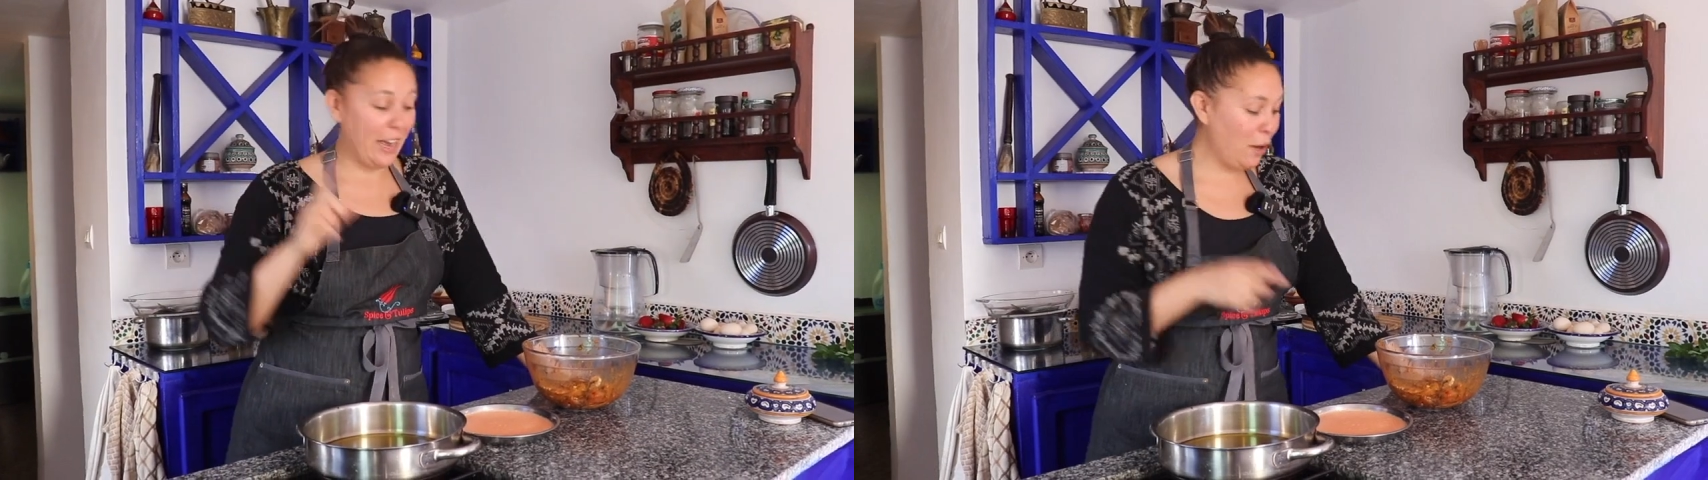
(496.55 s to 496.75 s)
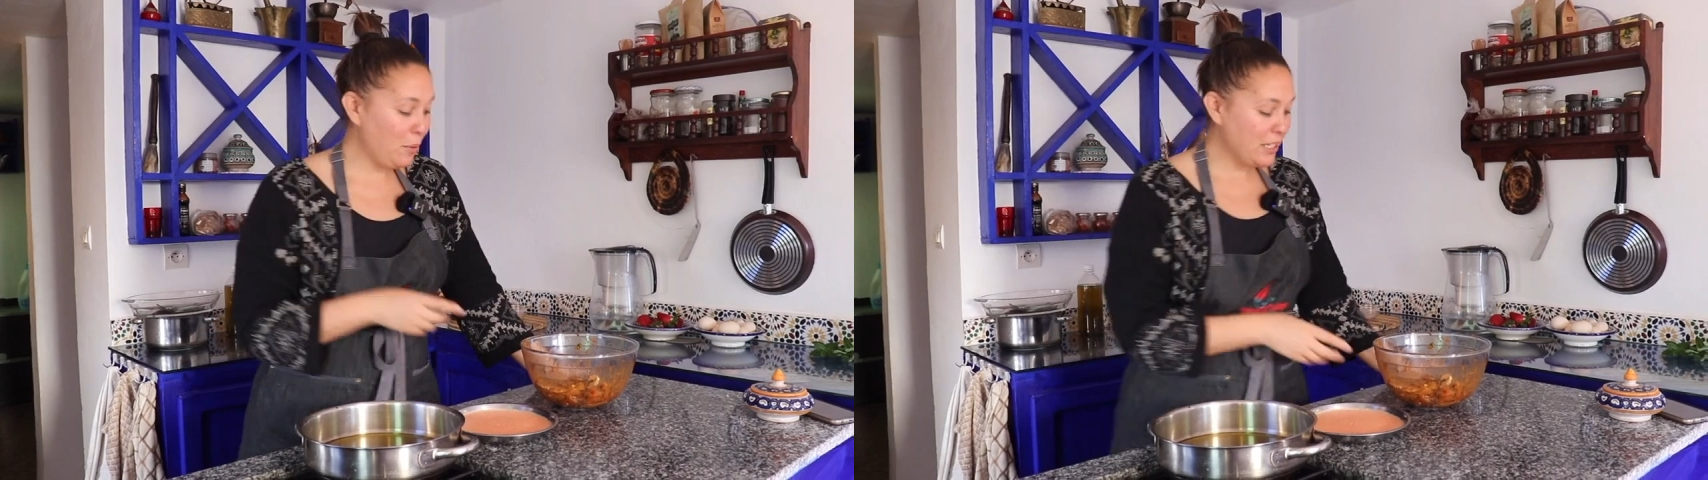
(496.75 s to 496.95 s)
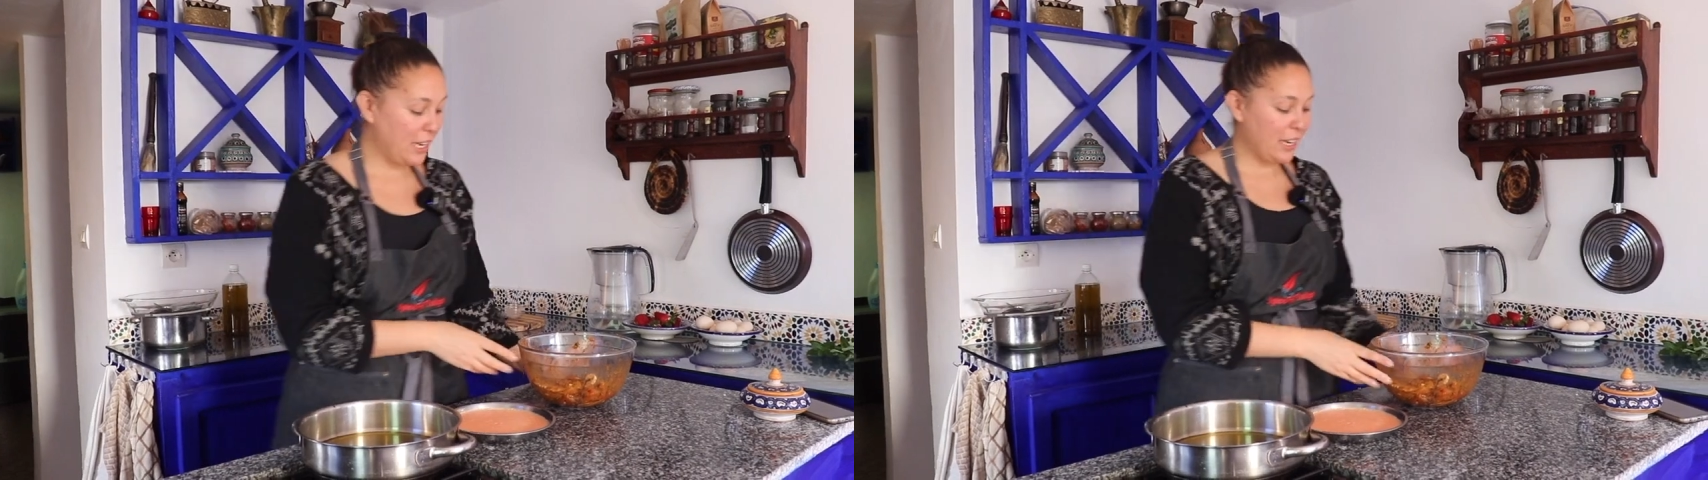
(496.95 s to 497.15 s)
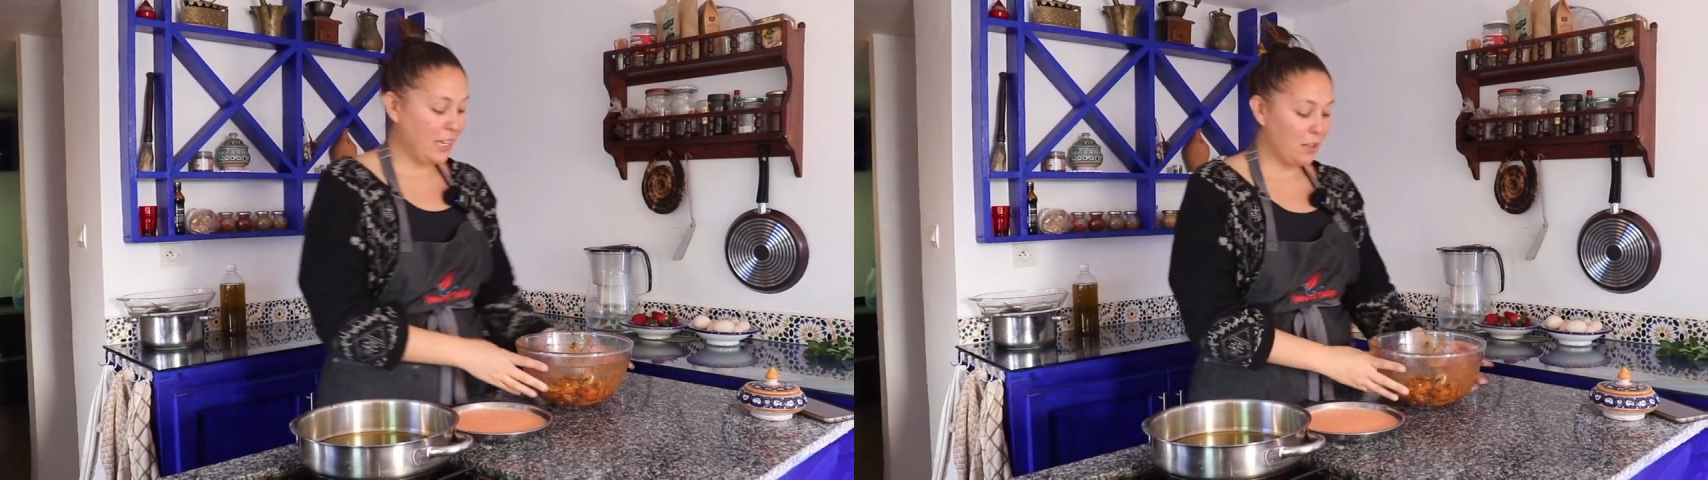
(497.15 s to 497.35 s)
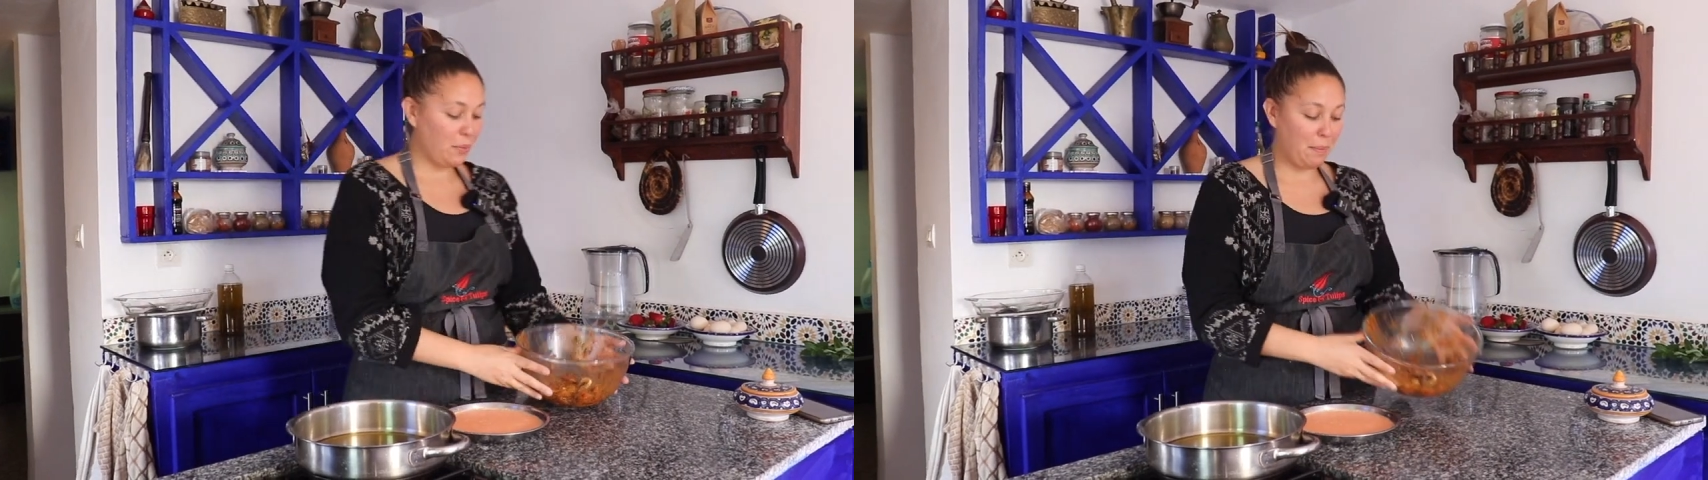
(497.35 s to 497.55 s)
Now we're
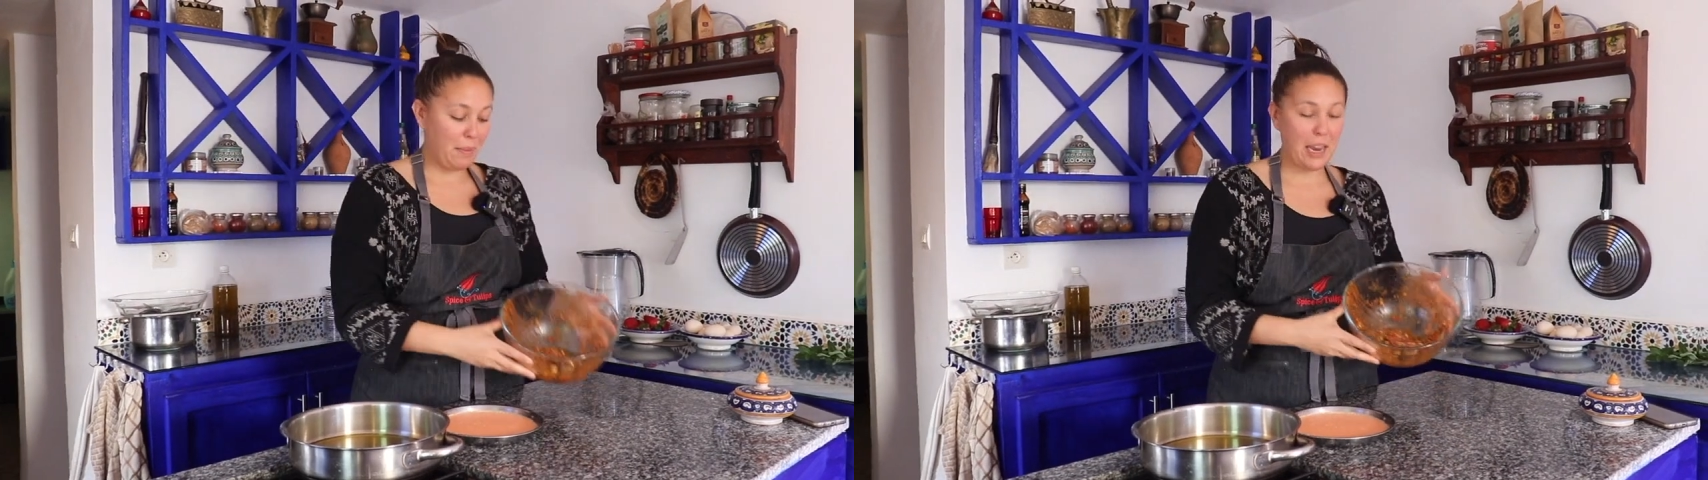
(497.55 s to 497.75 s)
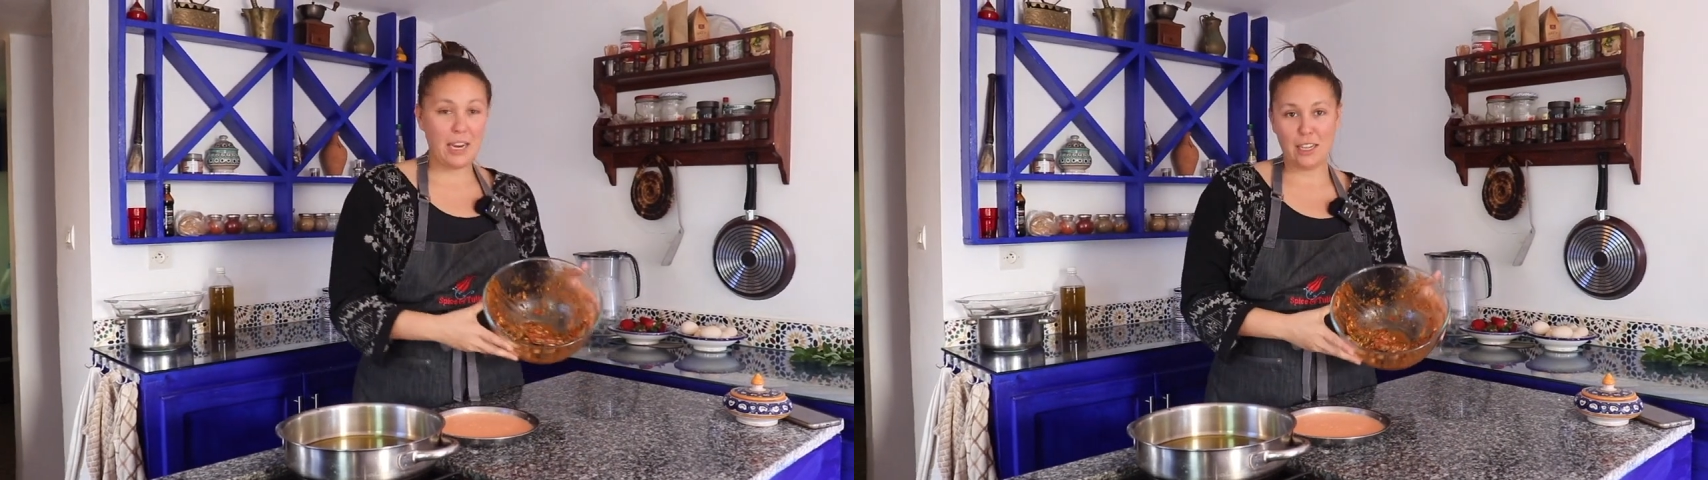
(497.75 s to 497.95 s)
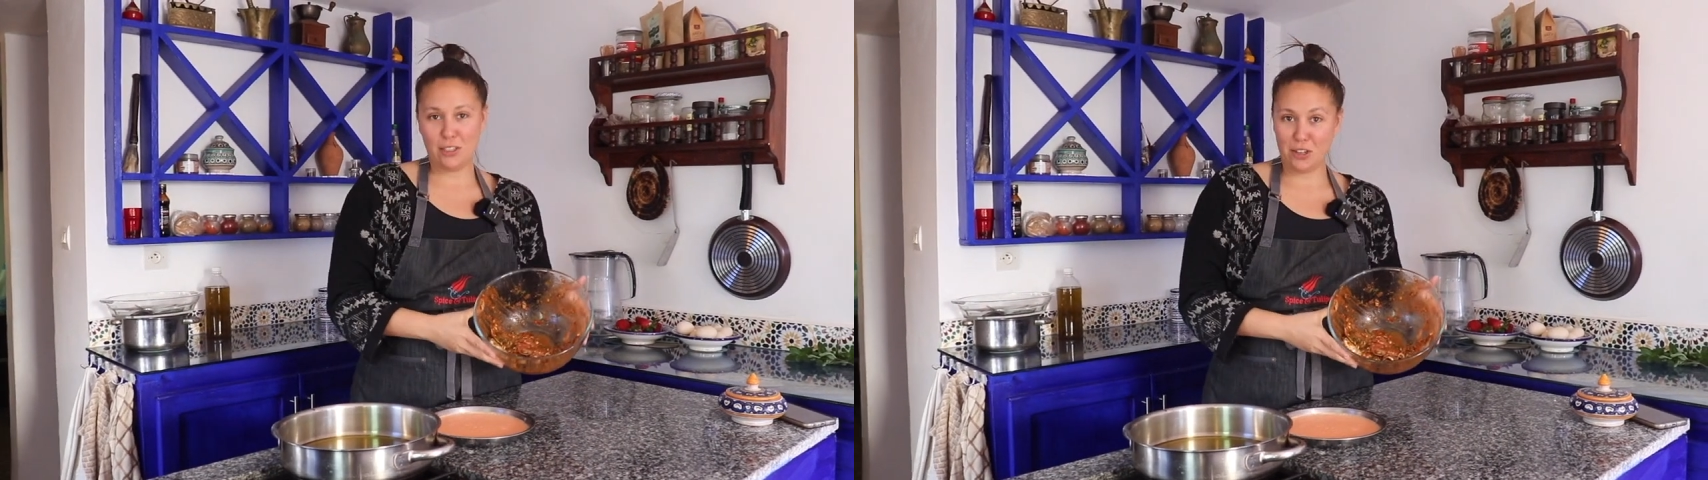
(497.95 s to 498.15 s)
taking the remaining